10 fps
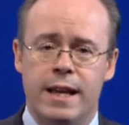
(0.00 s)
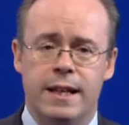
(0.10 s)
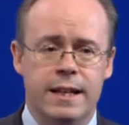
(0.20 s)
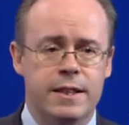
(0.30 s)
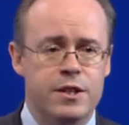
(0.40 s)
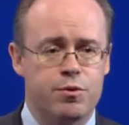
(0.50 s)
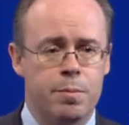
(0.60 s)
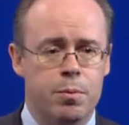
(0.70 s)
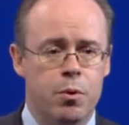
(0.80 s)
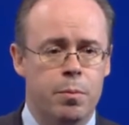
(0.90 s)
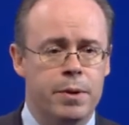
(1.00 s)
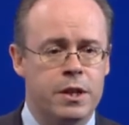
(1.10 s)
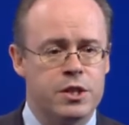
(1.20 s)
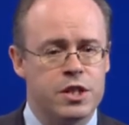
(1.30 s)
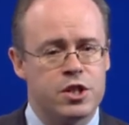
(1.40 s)
it in this report
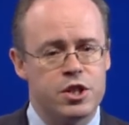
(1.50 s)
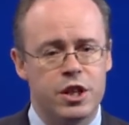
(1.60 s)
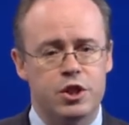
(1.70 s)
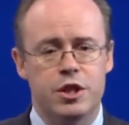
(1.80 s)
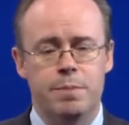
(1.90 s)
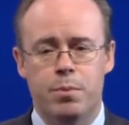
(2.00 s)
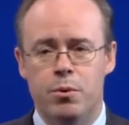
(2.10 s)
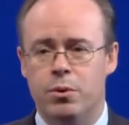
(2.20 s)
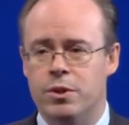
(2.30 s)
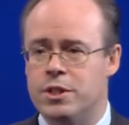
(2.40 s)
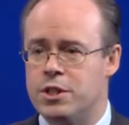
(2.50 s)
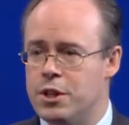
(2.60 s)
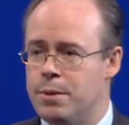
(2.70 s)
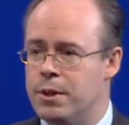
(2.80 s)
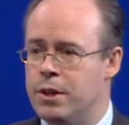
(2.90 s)
because it's such an important
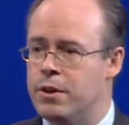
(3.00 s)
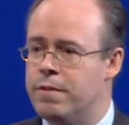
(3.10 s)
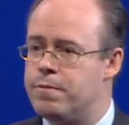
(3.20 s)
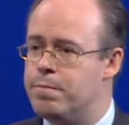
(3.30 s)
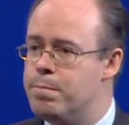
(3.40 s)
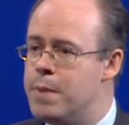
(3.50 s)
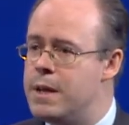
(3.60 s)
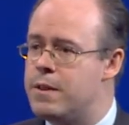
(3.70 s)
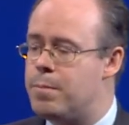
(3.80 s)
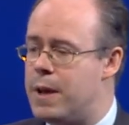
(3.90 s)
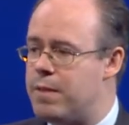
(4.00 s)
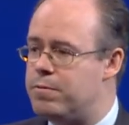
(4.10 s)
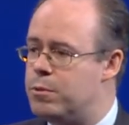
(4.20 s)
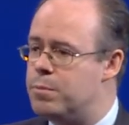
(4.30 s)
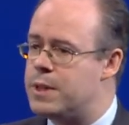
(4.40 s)
determinant of many of the
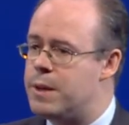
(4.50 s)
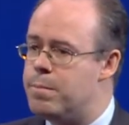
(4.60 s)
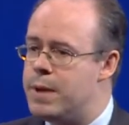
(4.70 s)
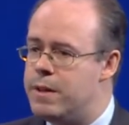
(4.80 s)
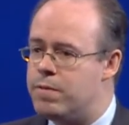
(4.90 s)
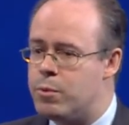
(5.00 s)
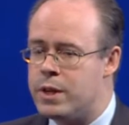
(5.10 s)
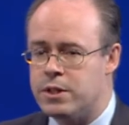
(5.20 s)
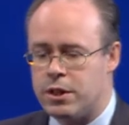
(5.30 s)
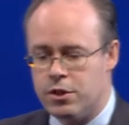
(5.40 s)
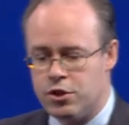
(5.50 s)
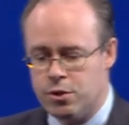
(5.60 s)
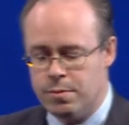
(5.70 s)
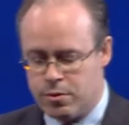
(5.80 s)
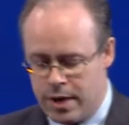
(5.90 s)
platforms and many of the ways that
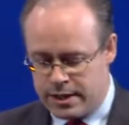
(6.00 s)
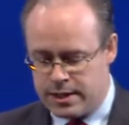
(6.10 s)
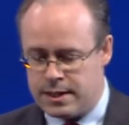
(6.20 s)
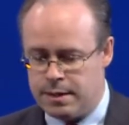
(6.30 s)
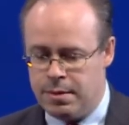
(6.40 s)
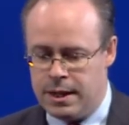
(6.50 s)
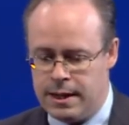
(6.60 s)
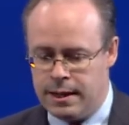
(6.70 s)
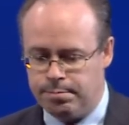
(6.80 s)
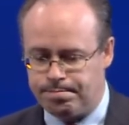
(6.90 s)
consumers are accessing media.